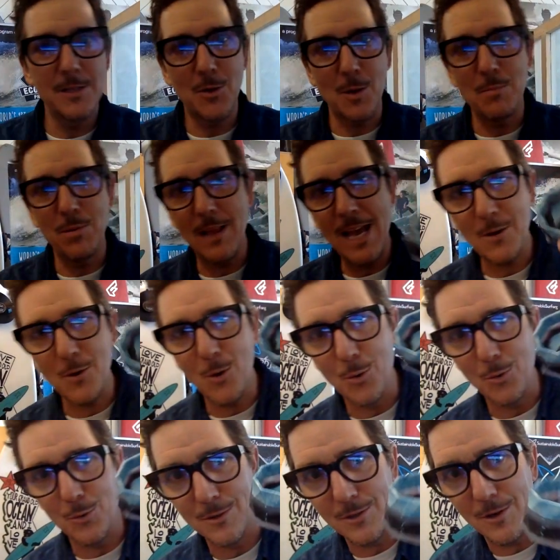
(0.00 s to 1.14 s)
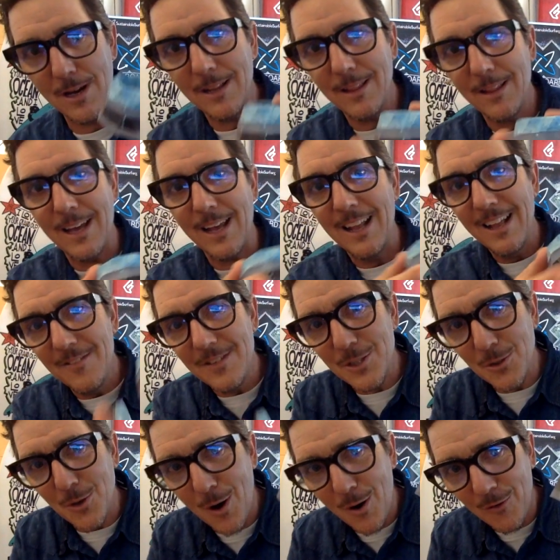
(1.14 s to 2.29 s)
sort of plant holders, right? Like
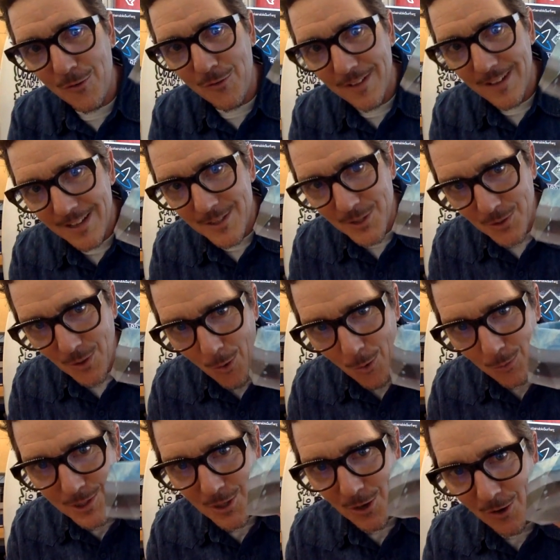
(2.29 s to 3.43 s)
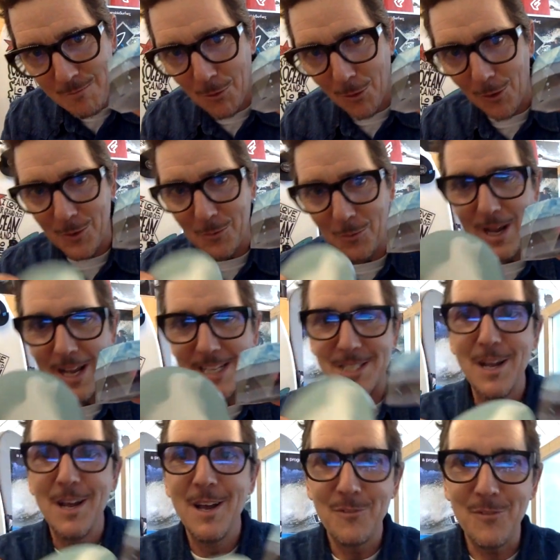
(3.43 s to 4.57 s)
this is all old surfboard
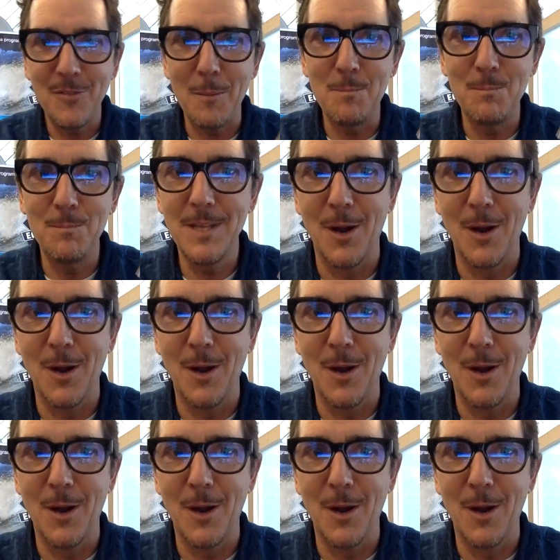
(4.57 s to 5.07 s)
waste from the